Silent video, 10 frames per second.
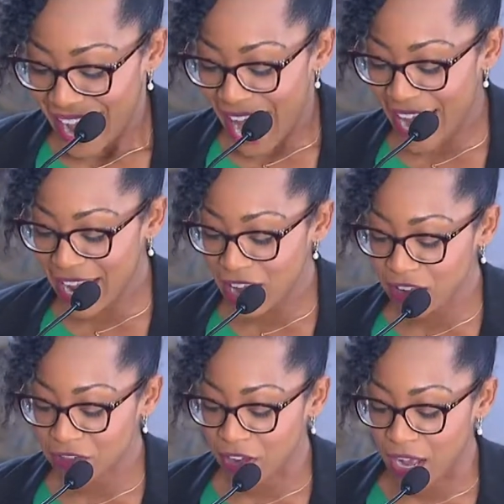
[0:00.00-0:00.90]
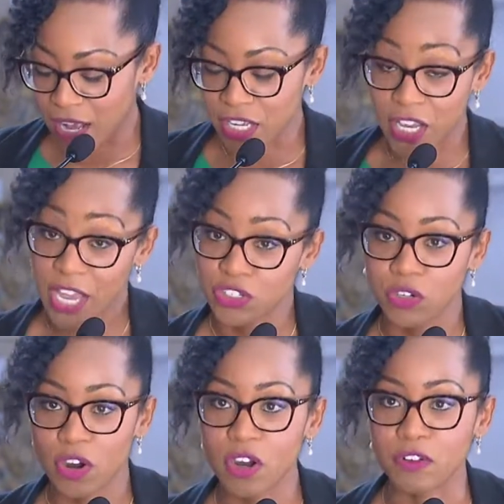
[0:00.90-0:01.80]
I have, as
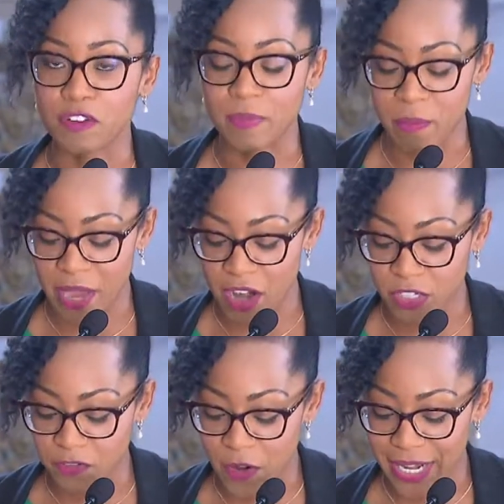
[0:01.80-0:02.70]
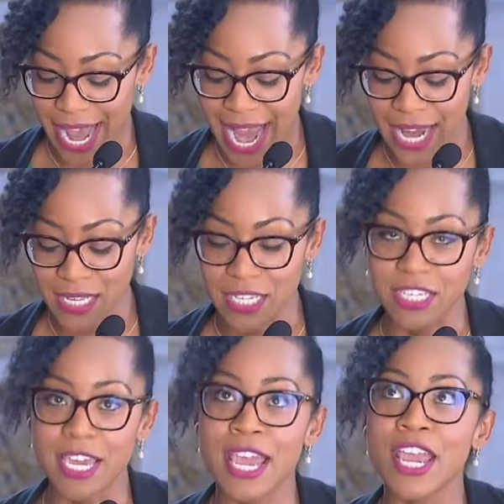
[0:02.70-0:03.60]
you heard from the mayor, devoted 8
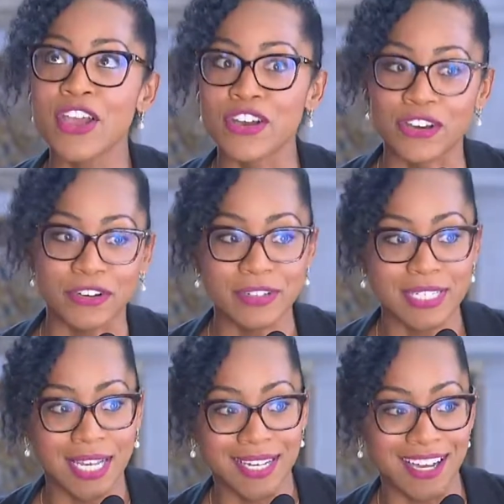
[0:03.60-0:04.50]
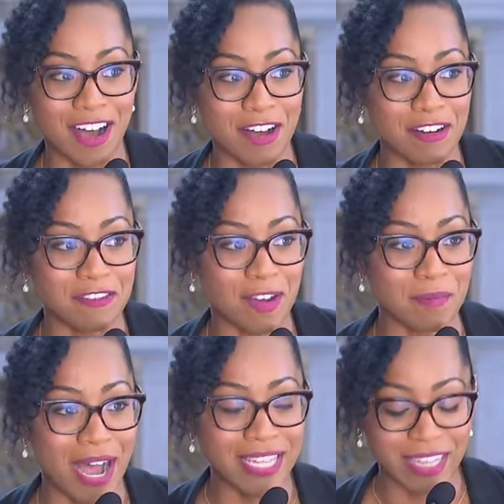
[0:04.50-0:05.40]
years of my